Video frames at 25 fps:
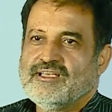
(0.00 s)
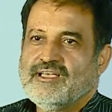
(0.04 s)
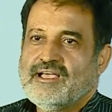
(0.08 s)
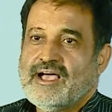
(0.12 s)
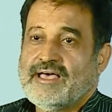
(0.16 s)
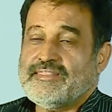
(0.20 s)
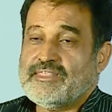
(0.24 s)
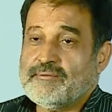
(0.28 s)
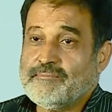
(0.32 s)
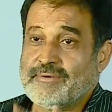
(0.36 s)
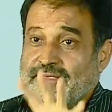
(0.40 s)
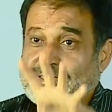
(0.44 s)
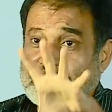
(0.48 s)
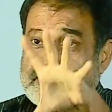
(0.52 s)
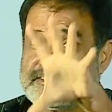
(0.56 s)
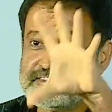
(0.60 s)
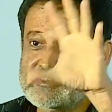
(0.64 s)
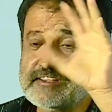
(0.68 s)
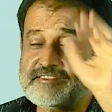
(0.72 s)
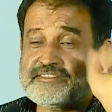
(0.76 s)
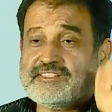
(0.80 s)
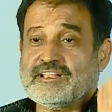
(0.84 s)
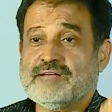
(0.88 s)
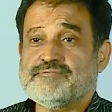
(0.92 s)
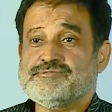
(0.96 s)
And the biggest
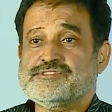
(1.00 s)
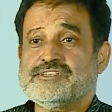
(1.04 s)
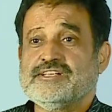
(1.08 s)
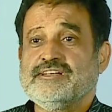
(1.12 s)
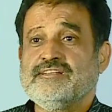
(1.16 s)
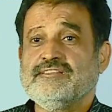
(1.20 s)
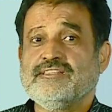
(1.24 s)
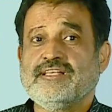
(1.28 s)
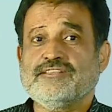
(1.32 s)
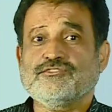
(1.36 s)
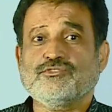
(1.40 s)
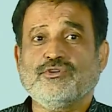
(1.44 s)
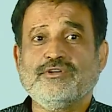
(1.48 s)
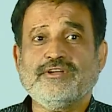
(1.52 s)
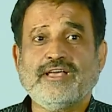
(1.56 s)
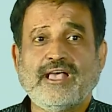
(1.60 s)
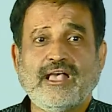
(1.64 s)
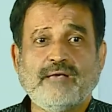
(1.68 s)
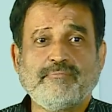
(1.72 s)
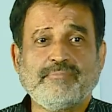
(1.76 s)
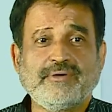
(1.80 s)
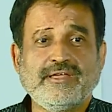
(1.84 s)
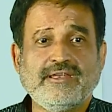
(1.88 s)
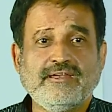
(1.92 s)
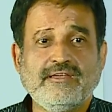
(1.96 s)
disruption that's going to
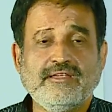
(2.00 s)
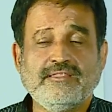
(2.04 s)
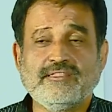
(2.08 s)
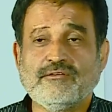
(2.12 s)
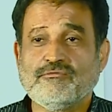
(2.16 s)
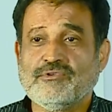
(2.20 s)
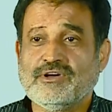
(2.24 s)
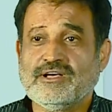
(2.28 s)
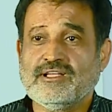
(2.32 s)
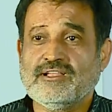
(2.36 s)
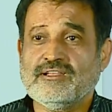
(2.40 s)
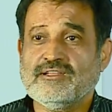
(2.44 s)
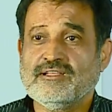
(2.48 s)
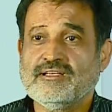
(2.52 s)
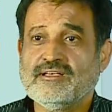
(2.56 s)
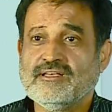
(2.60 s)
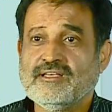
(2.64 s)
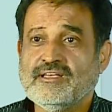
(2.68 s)
happen in the world